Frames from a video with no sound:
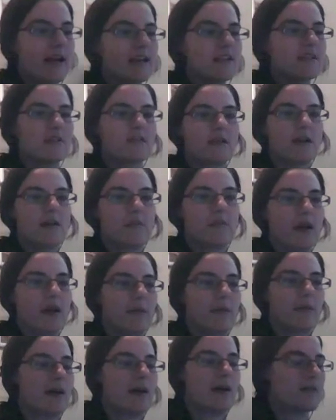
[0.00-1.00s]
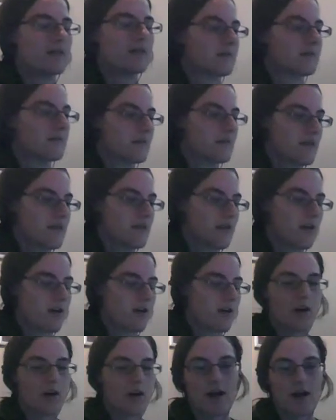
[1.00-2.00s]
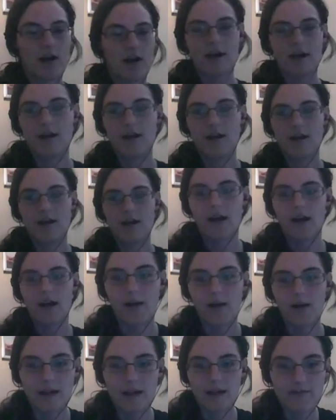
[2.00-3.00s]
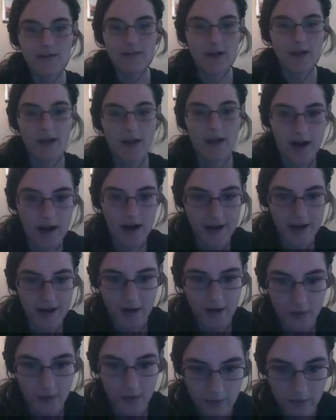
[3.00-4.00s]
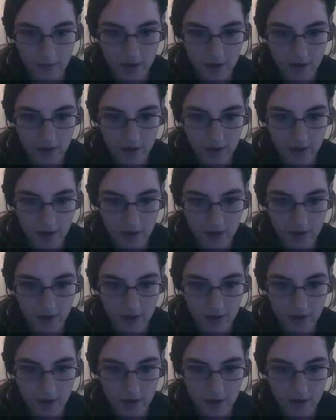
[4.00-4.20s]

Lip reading: do it on paper. Or I bet if I got out